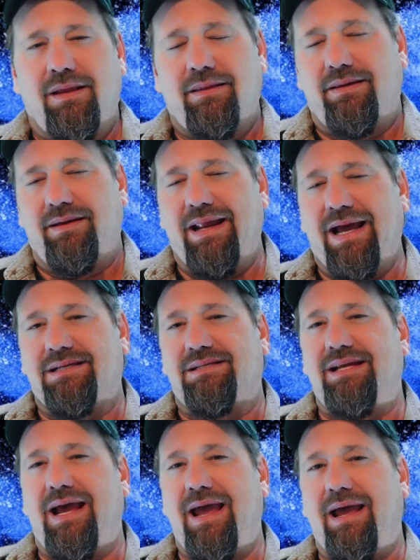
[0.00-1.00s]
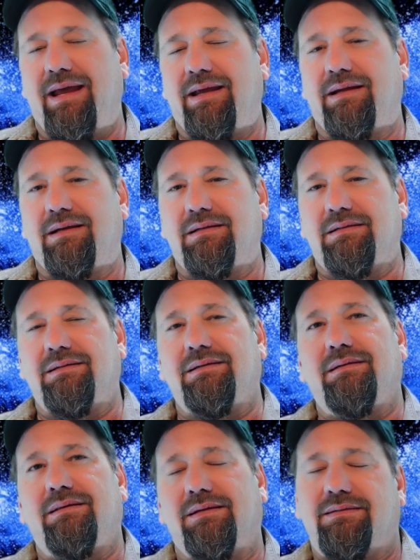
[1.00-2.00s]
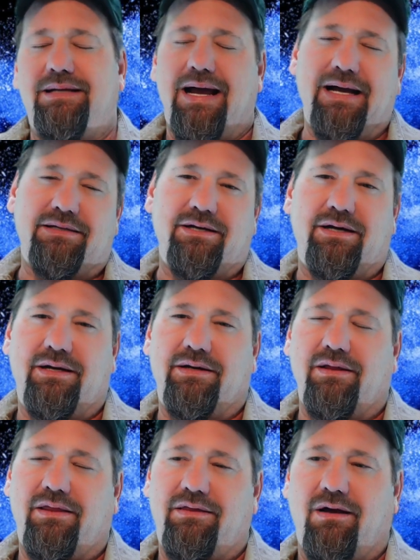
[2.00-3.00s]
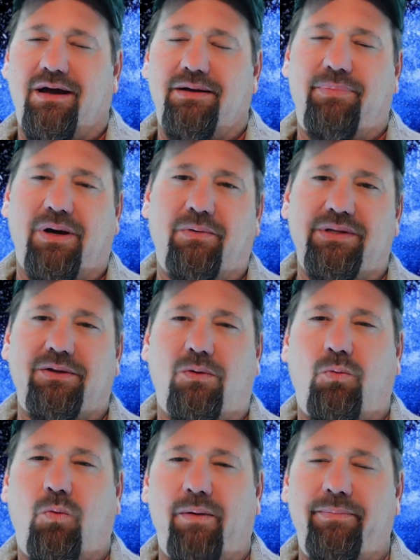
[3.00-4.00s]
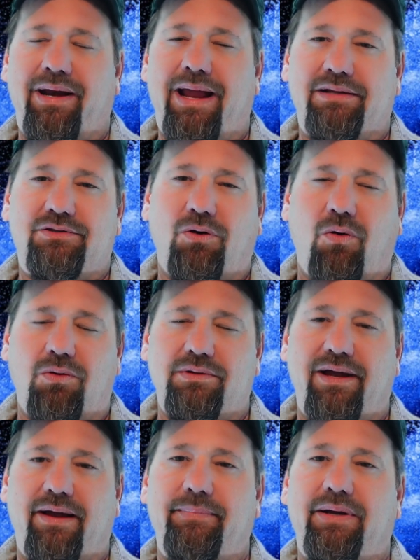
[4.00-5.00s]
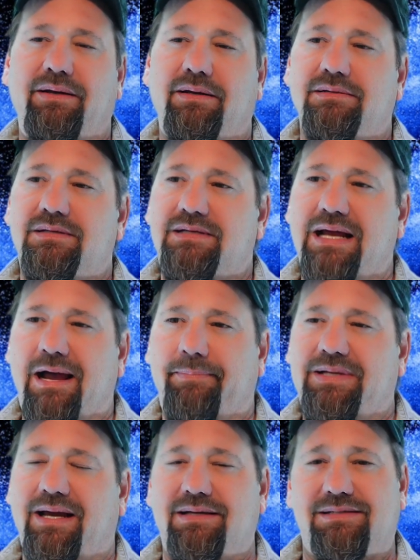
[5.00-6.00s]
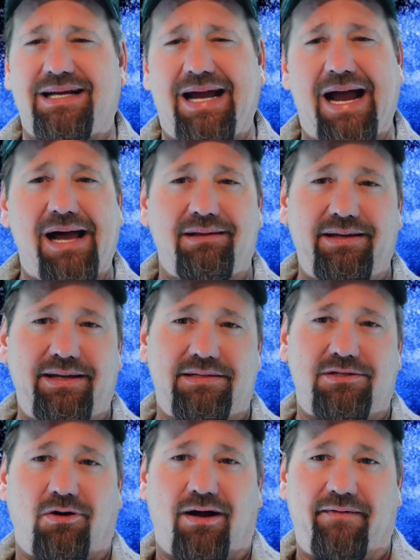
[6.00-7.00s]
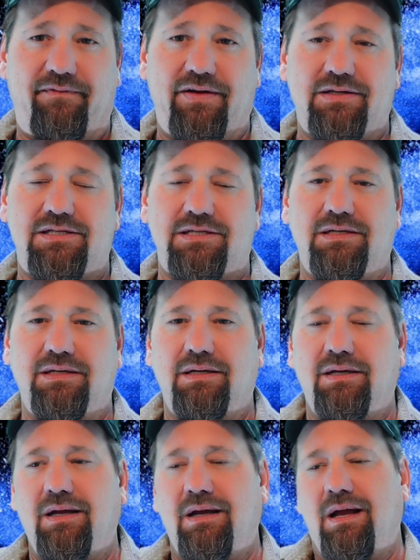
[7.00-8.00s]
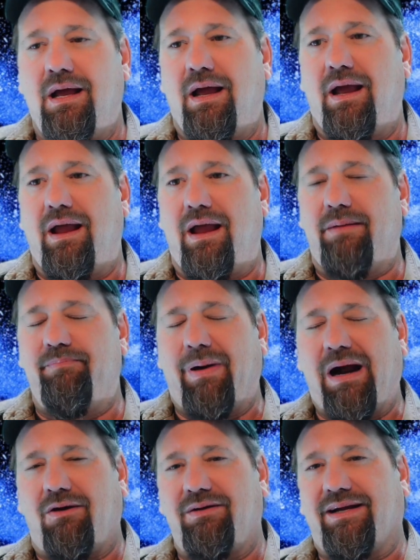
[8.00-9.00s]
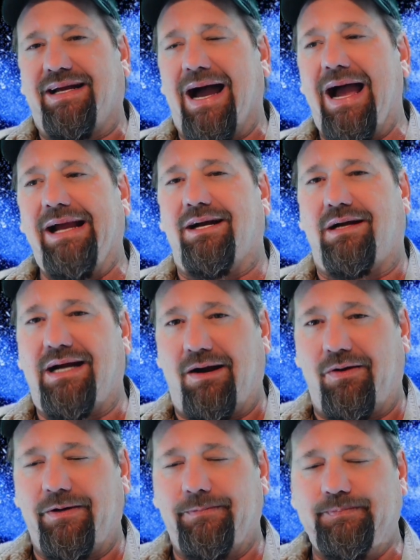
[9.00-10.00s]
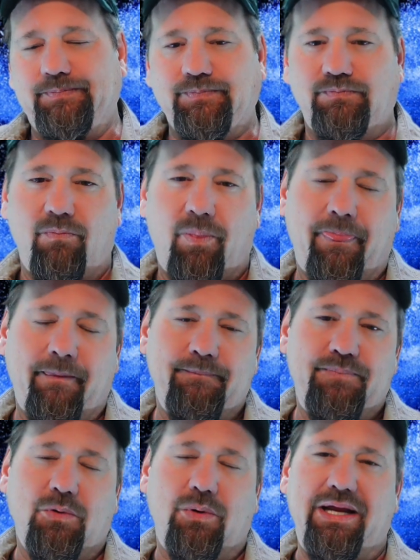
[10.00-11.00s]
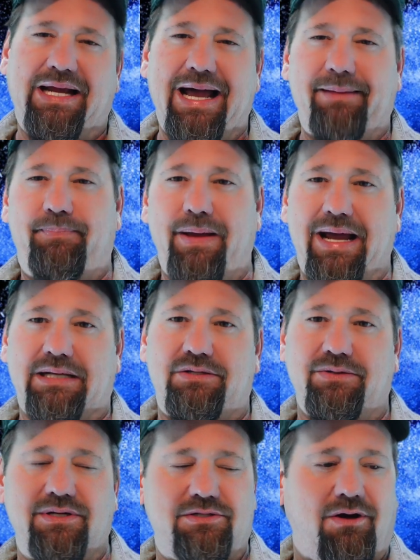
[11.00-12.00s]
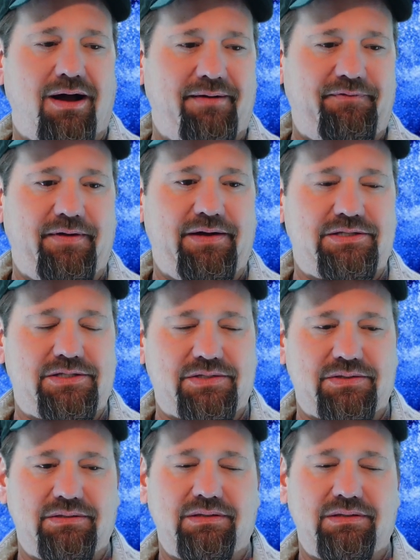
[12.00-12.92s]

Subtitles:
The next day, the doctor thought about what the woman had told him and stopped at his colleague's office and borrowed a Geiger counter. When he got back to his office,